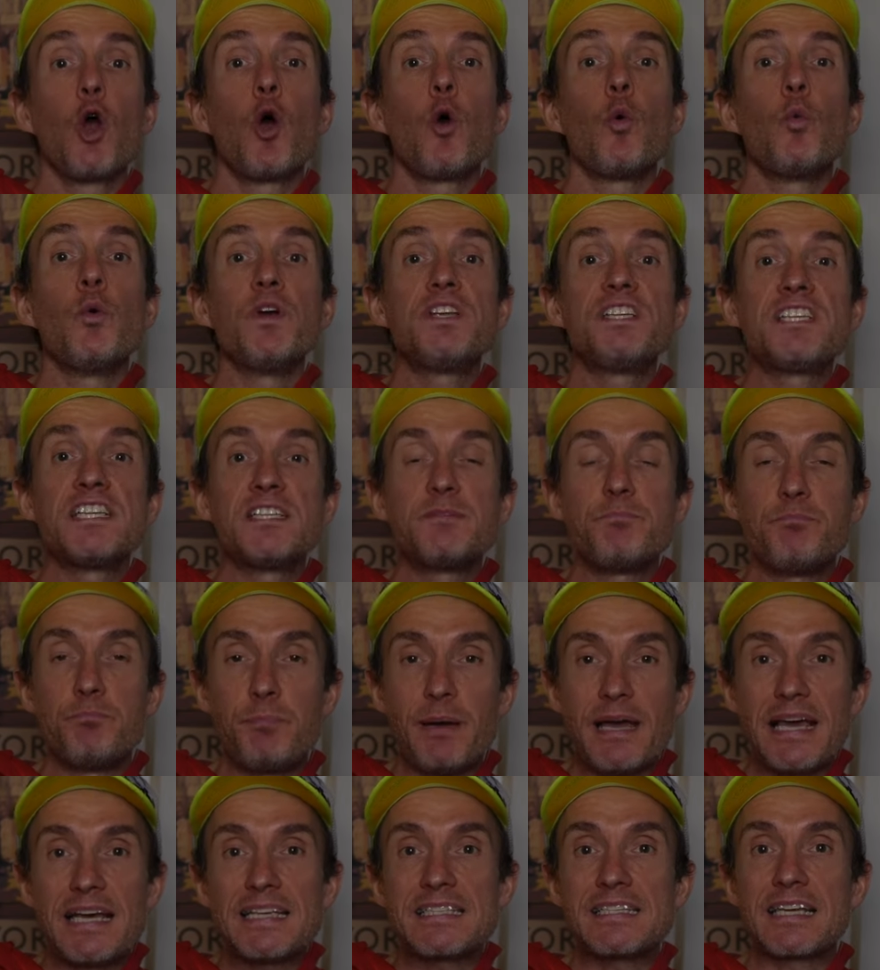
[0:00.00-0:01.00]
which is
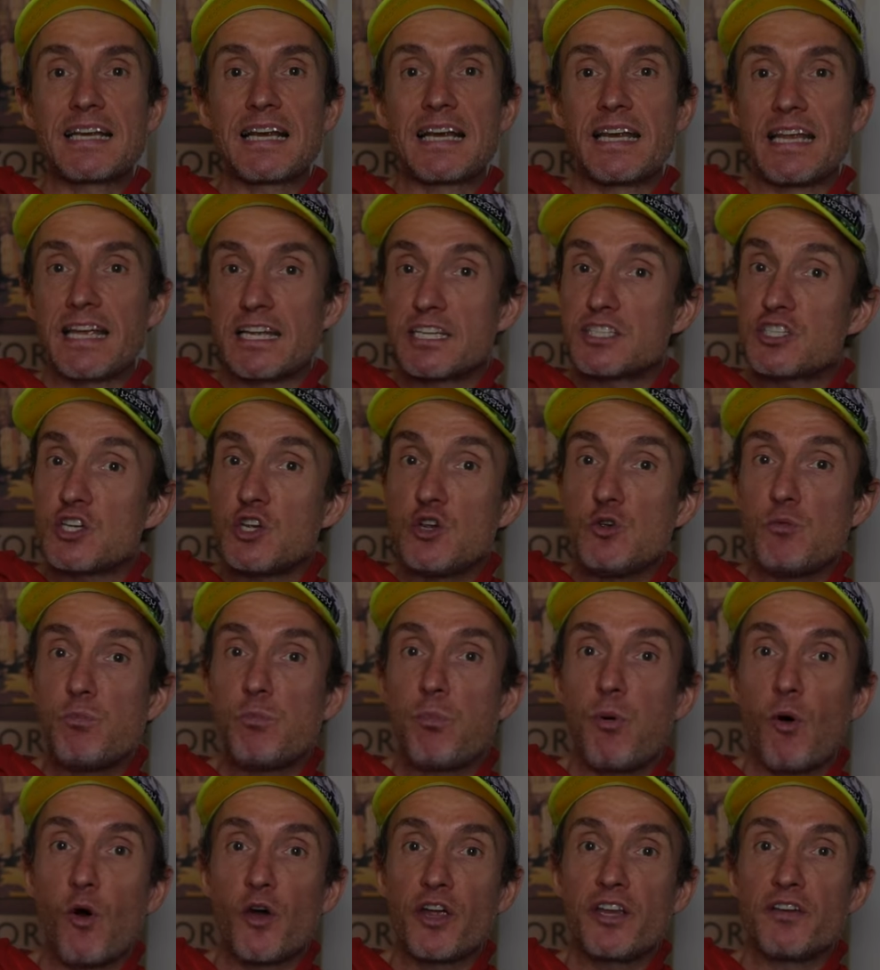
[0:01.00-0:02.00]
basically a
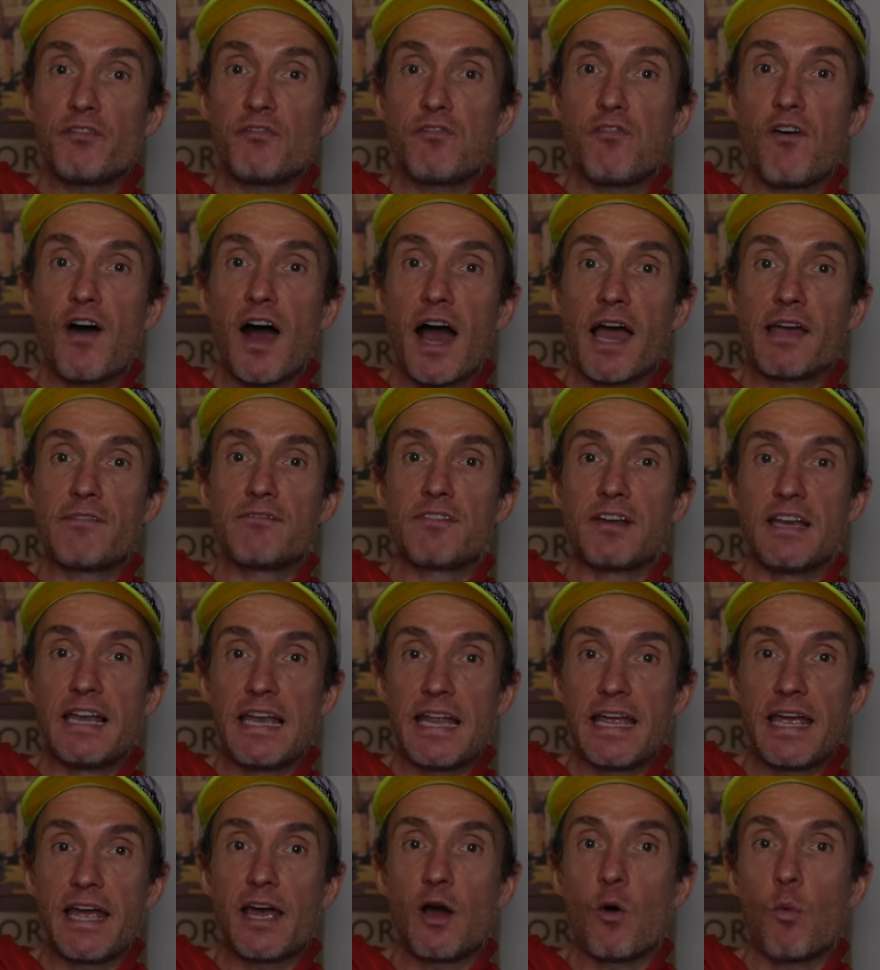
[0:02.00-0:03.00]
2.5
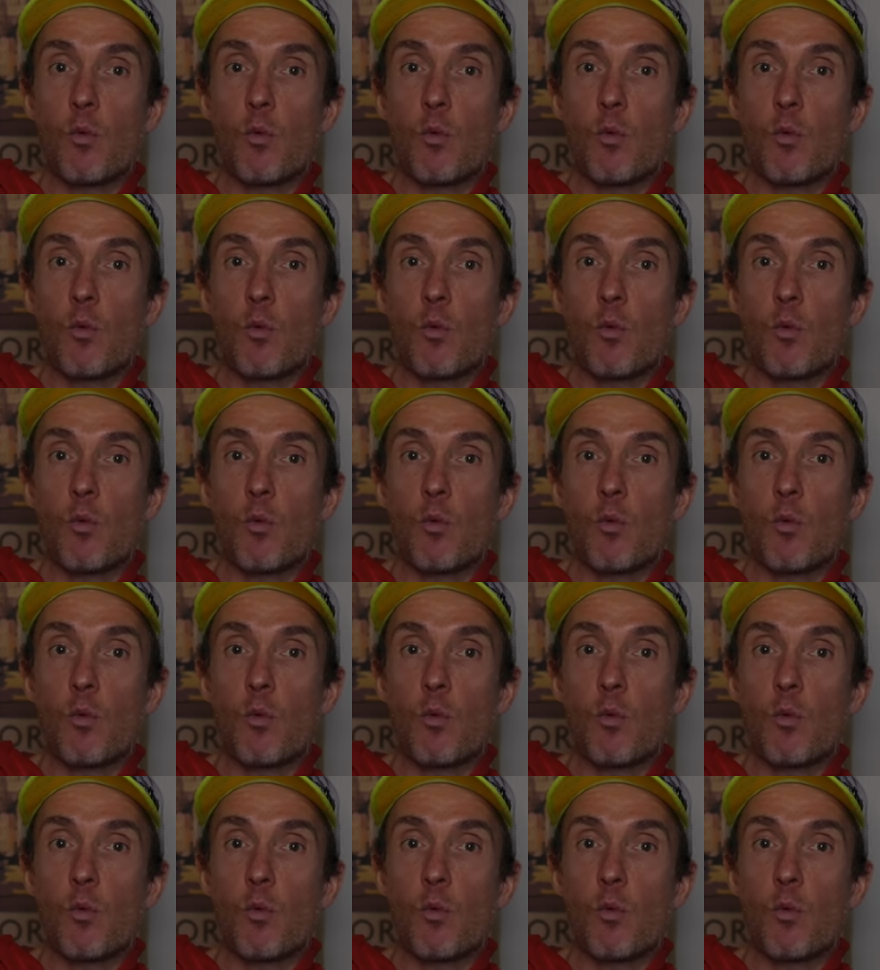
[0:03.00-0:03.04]
layer